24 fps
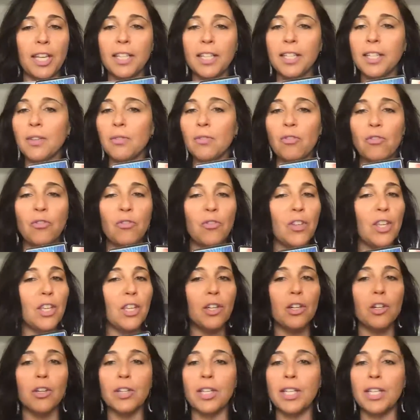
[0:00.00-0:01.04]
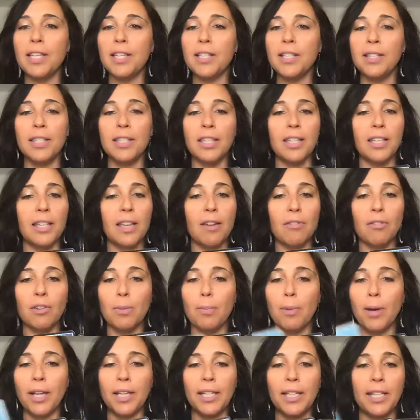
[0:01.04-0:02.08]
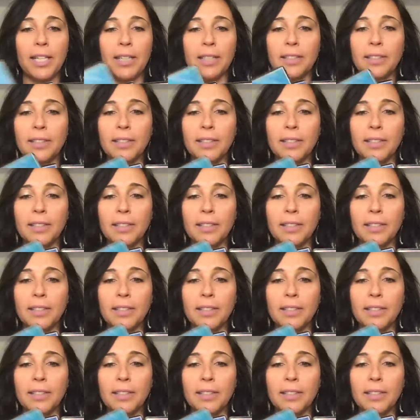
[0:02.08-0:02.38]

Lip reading: It can feel easy, everybody.